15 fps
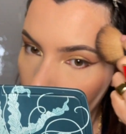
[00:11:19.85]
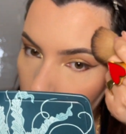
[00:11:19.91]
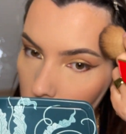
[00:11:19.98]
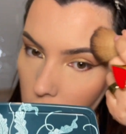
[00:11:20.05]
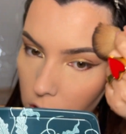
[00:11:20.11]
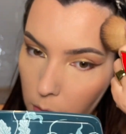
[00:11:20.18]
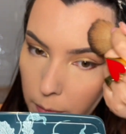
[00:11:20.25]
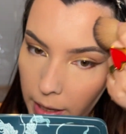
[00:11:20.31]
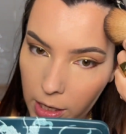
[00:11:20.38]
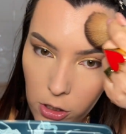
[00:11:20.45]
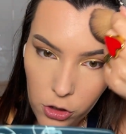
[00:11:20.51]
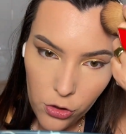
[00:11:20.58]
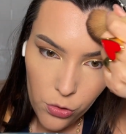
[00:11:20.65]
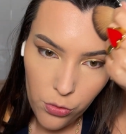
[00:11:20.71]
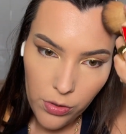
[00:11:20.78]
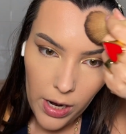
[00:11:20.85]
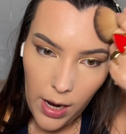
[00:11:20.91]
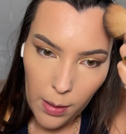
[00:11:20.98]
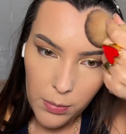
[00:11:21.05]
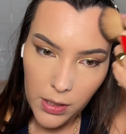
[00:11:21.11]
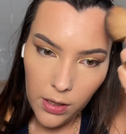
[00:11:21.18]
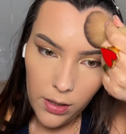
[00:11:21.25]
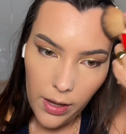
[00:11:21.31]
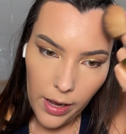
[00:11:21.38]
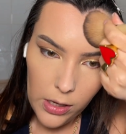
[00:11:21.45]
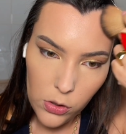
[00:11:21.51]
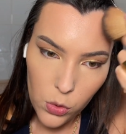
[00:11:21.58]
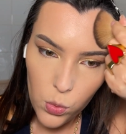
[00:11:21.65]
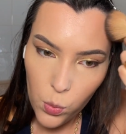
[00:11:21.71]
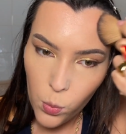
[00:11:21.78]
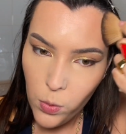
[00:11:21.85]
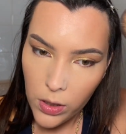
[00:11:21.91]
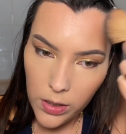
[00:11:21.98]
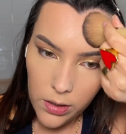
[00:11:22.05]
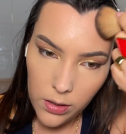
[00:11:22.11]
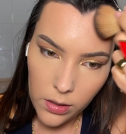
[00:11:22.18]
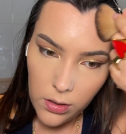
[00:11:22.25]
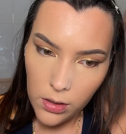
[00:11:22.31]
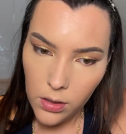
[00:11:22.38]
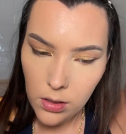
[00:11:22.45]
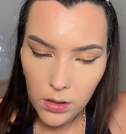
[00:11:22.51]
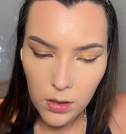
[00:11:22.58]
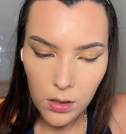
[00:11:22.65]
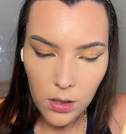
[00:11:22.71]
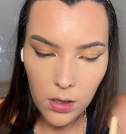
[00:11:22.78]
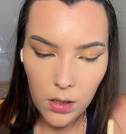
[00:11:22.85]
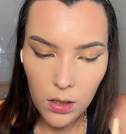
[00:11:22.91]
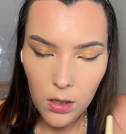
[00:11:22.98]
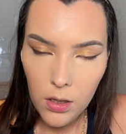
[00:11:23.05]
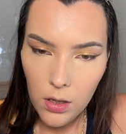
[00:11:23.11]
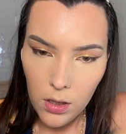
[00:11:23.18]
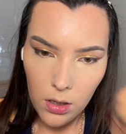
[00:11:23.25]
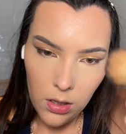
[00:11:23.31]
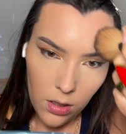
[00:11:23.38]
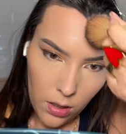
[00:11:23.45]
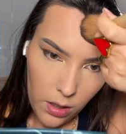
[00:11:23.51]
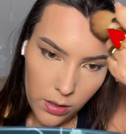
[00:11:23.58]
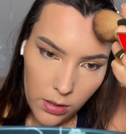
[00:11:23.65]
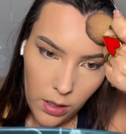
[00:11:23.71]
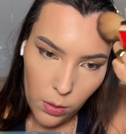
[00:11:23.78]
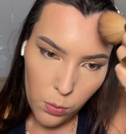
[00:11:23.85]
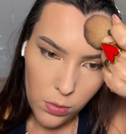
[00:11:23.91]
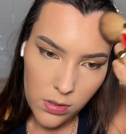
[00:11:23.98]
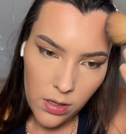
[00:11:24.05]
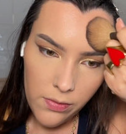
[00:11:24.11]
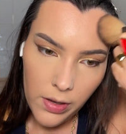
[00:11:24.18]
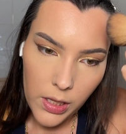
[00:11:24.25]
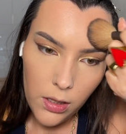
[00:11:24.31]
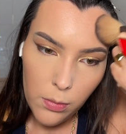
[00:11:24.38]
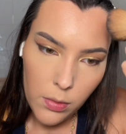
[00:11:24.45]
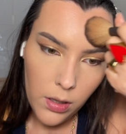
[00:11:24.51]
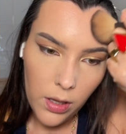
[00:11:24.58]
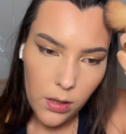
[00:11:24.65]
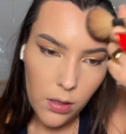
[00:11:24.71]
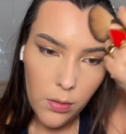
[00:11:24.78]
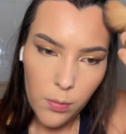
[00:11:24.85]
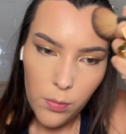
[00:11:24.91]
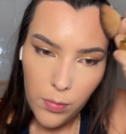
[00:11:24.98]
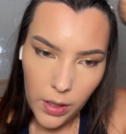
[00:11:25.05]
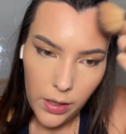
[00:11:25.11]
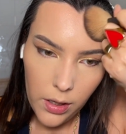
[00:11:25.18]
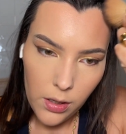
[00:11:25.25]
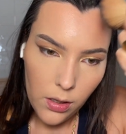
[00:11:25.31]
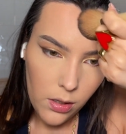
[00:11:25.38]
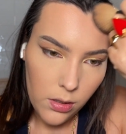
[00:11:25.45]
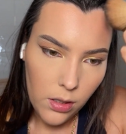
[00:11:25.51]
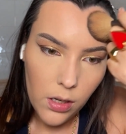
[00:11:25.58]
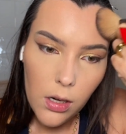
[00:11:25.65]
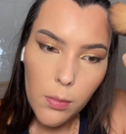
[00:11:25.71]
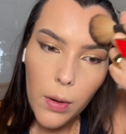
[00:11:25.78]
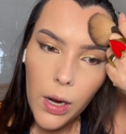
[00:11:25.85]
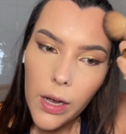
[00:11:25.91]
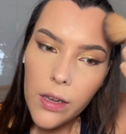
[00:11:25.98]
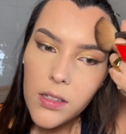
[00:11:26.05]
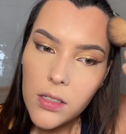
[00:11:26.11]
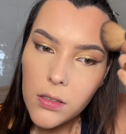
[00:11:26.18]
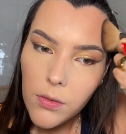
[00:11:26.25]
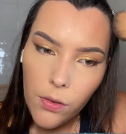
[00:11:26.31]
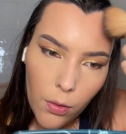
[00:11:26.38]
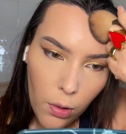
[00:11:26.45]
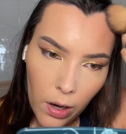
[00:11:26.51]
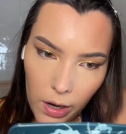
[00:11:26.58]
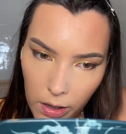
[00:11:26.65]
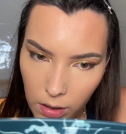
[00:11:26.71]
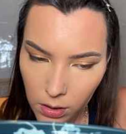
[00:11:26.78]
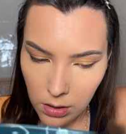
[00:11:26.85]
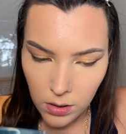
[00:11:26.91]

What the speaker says: Truly managed to grab the last one that was available at my nearby Sephora.